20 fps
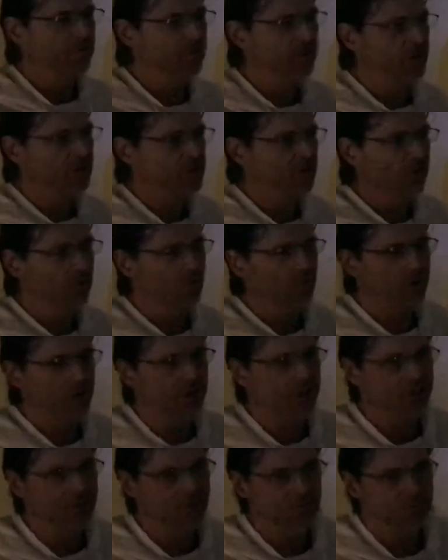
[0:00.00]
various other
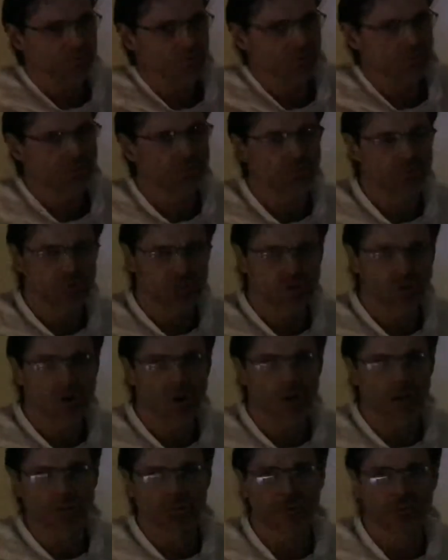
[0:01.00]
organisms which
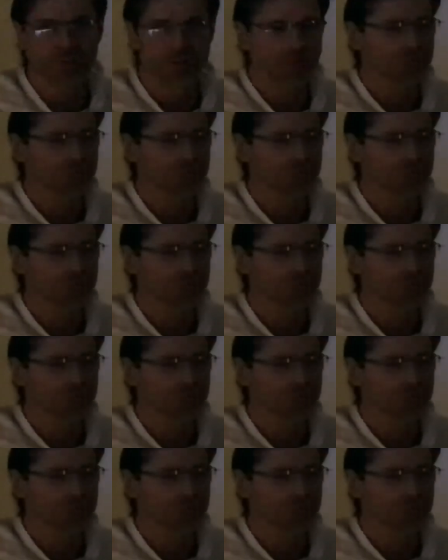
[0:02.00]
cause those